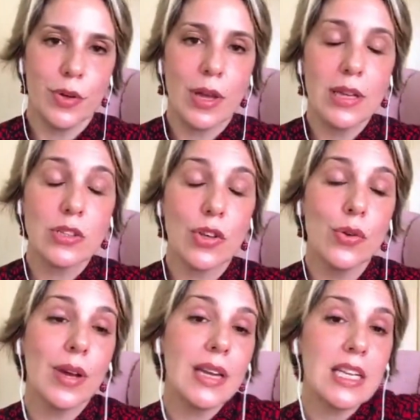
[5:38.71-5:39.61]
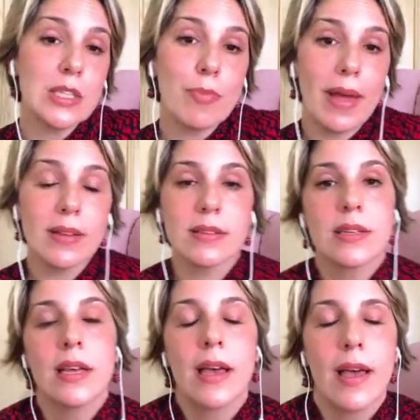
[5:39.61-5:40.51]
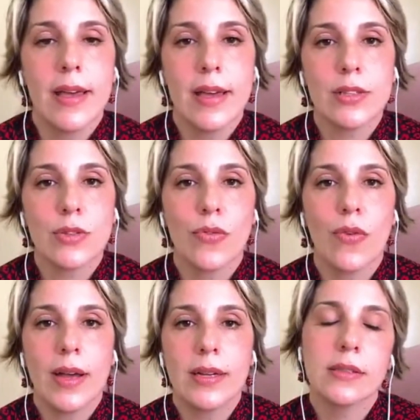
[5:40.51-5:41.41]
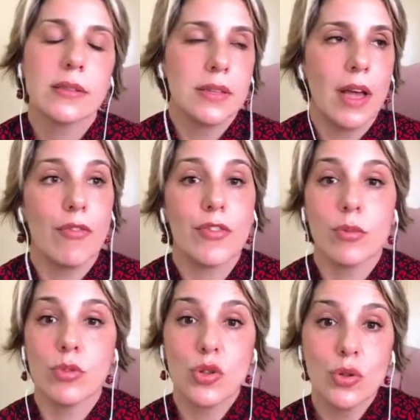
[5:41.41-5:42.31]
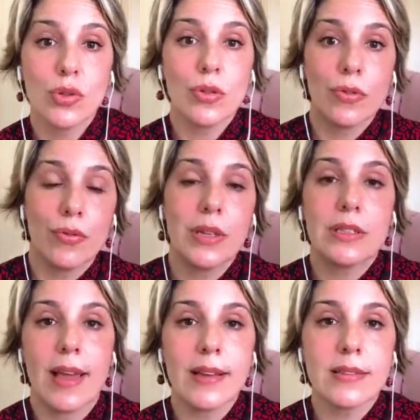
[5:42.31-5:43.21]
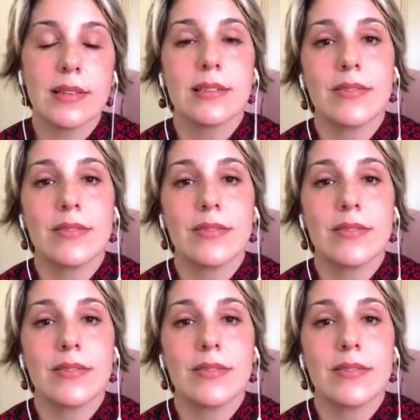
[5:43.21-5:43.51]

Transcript: Okay, so you can expect to find, from 2 to 3 texts.